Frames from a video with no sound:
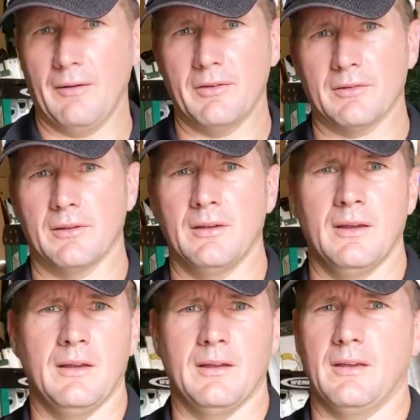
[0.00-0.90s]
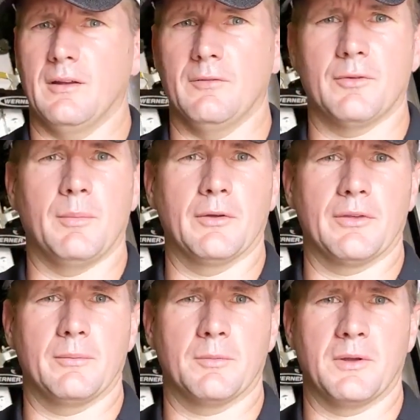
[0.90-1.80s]
obviously, you know, for
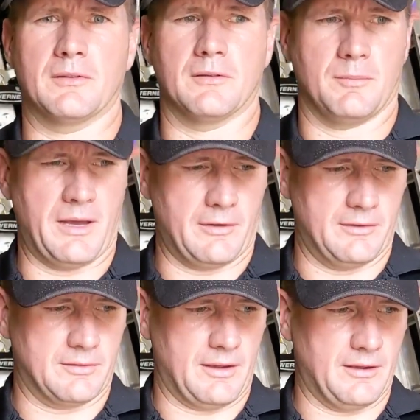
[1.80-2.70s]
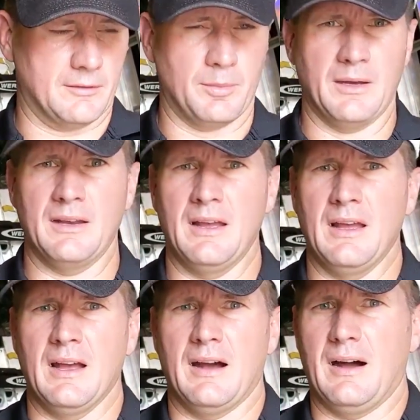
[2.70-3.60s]
both of them depends on the battery size, but
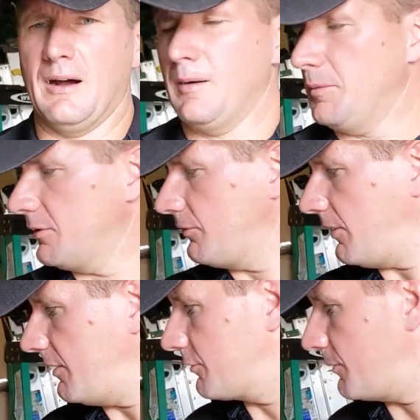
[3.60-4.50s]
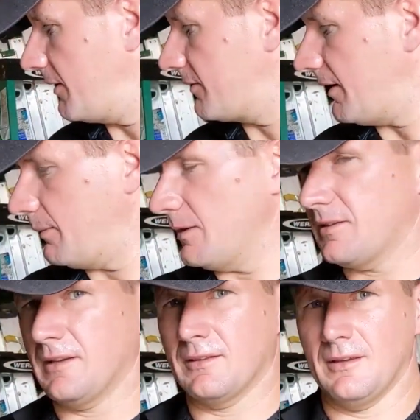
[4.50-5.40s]
as far as runtime, I
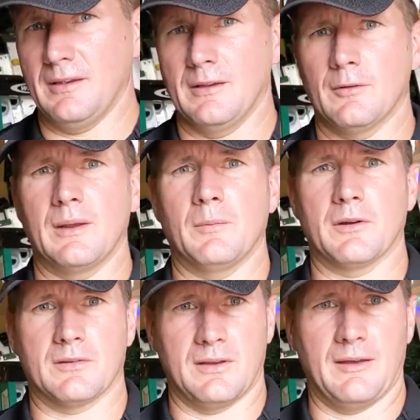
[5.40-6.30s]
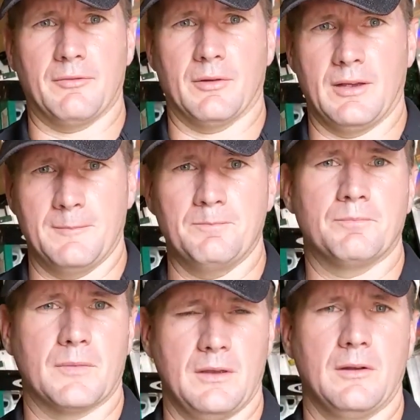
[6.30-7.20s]
think the Greenworks definitely,
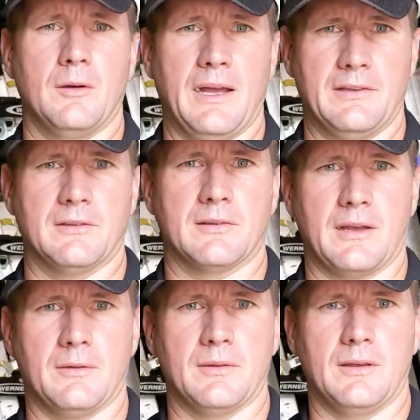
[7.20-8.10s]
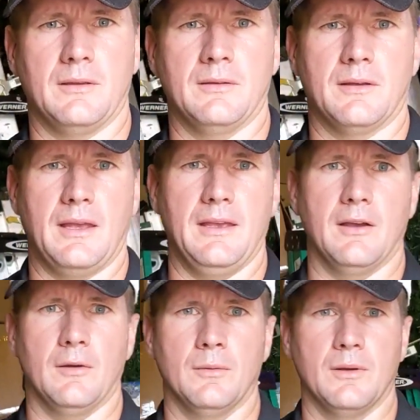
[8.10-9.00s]
you know, edges out the
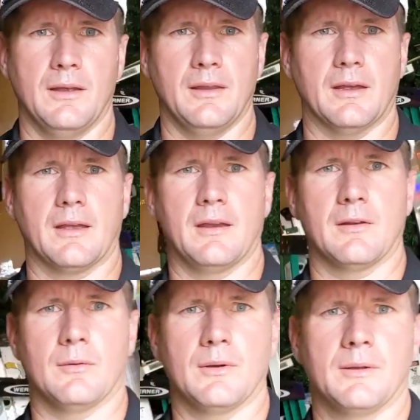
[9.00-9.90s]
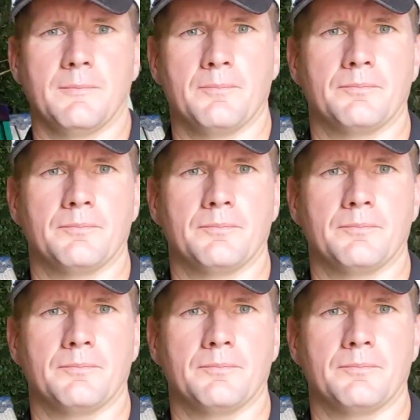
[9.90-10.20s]
EGO in that category.